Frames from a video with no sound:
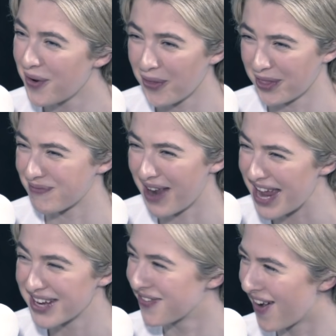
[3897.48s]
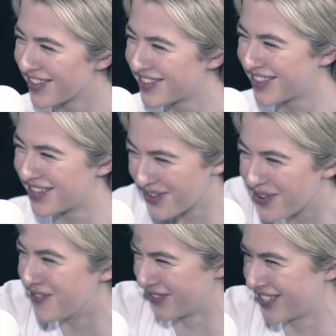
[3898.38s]
Not the plain ones, the
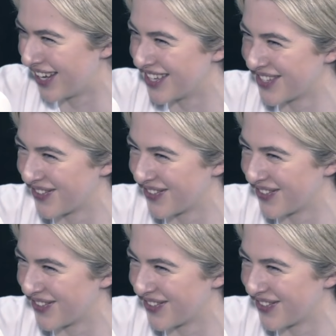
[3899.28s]
normal size